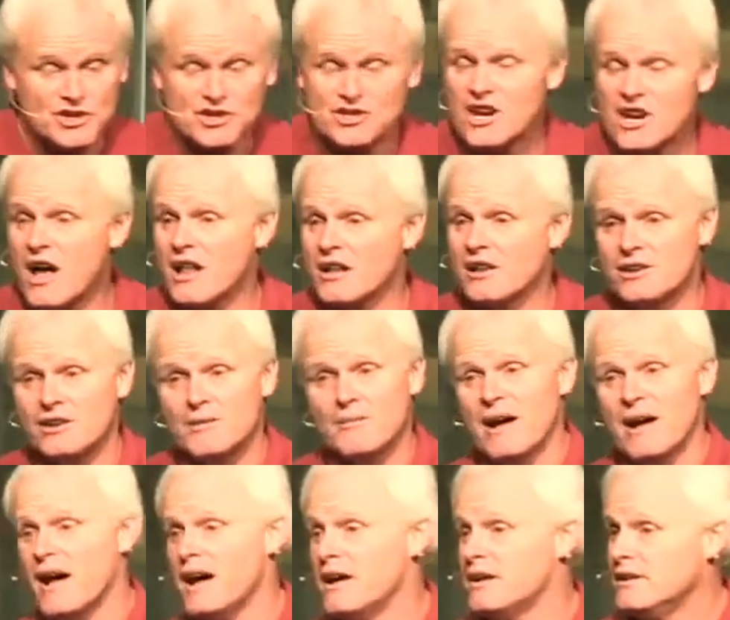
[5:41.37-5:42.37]
just telling you,
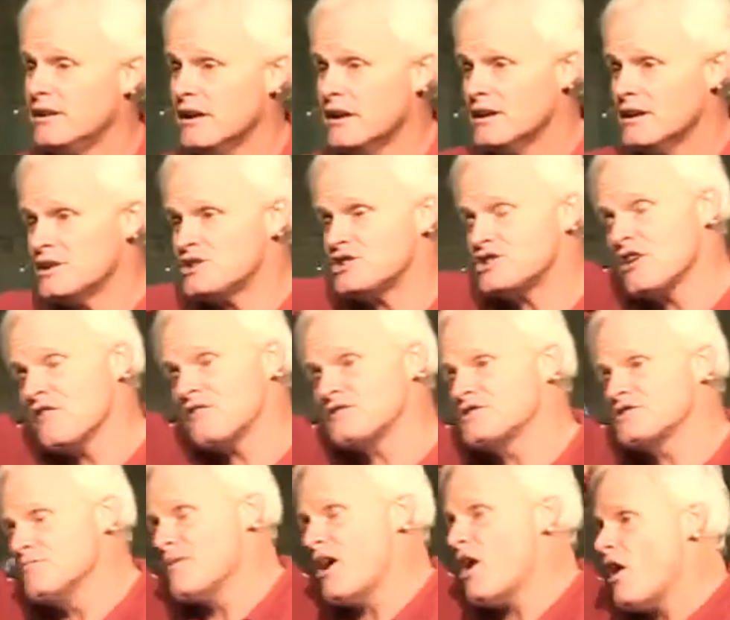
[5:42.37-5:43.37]
man. This
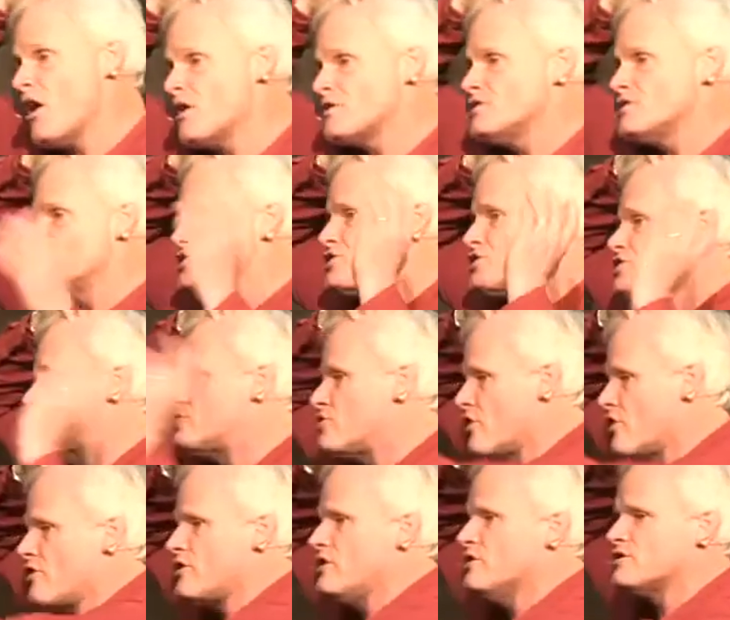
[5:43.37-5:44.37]
stuff is in my heart to just
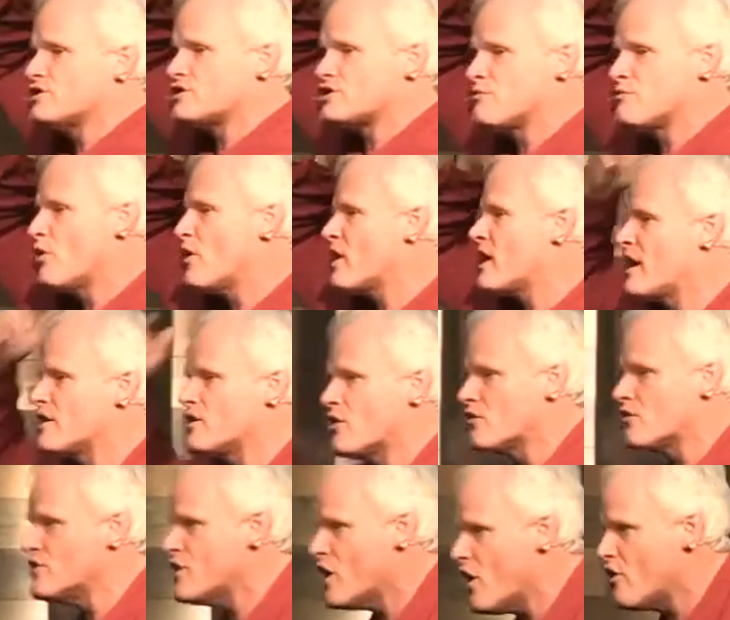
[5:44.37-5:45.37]
stir you this morning. I
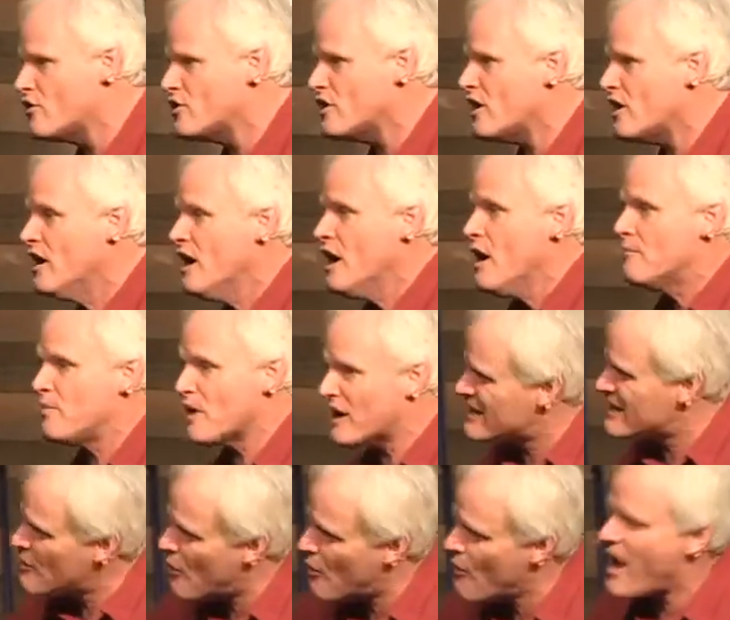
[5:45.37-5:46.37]
don't know you,
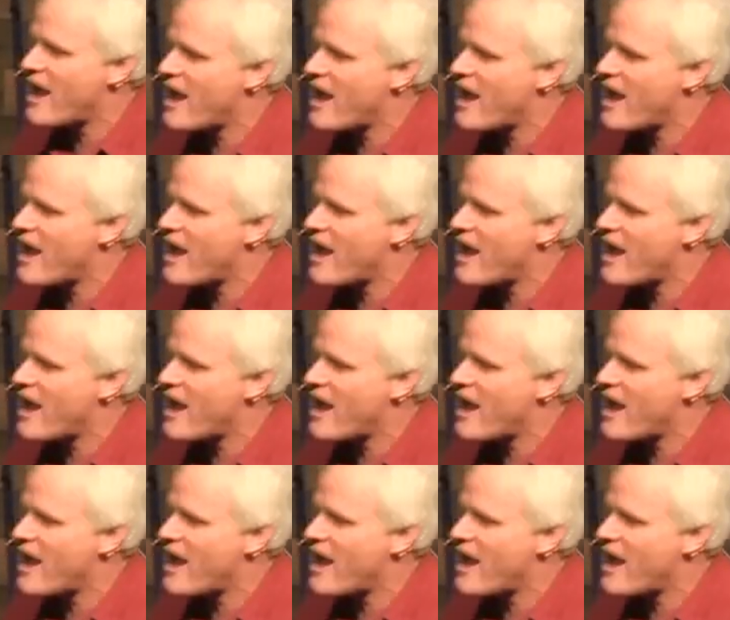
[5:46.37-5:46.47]
but in a